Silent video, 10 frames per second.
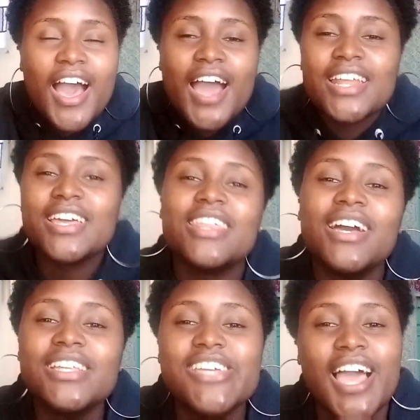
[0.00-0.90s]

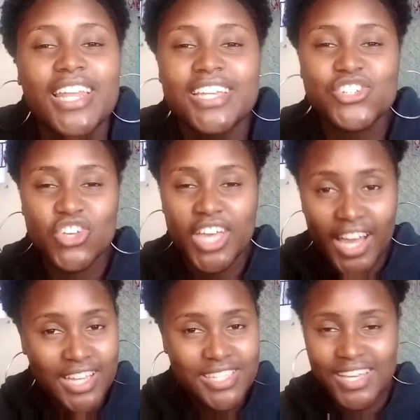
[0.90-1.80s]
Another challenge,
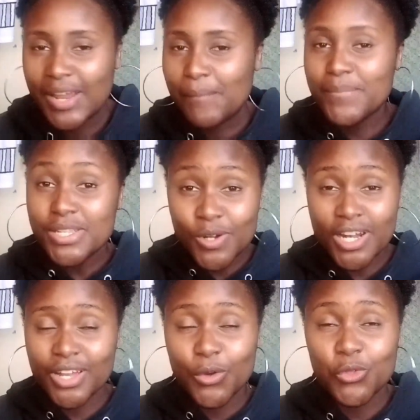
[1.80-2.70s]
guys, that I
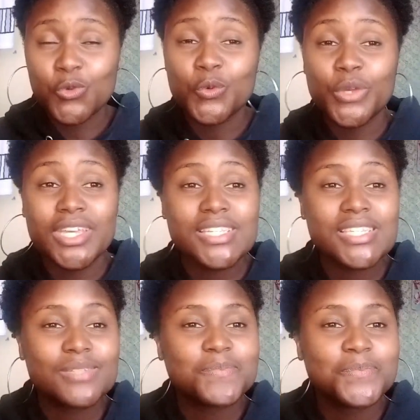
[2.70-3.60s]
personally go through
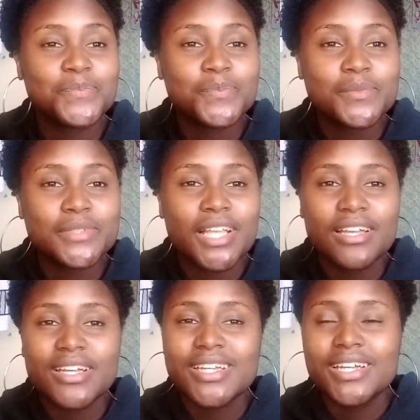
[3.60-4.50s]
is,
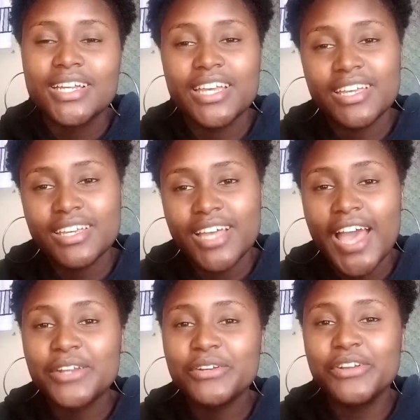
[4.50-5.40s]
hey,
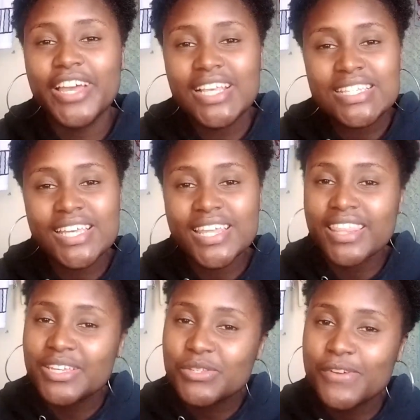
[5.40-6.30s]
I don't know if I say
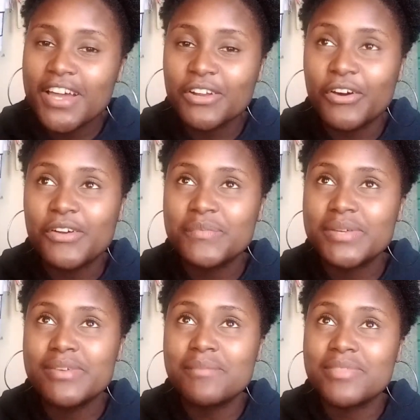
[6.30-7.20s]
this one, or
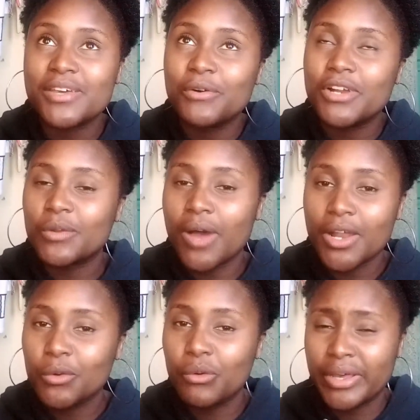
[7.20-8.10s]
maybe I'm the only one
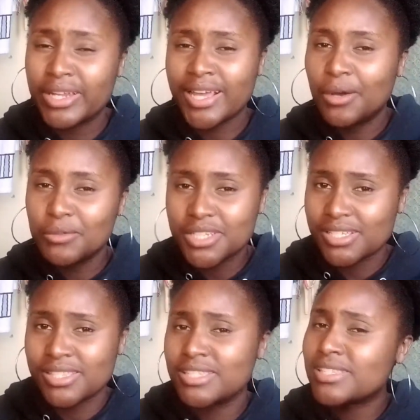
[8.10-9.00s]
who encounters
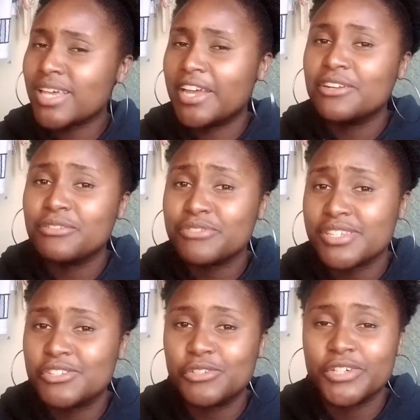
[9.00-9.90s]
this kind of
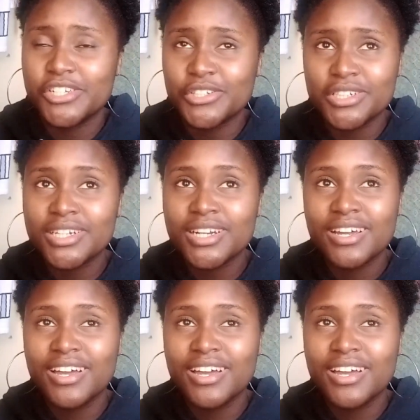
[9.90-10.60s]
situation.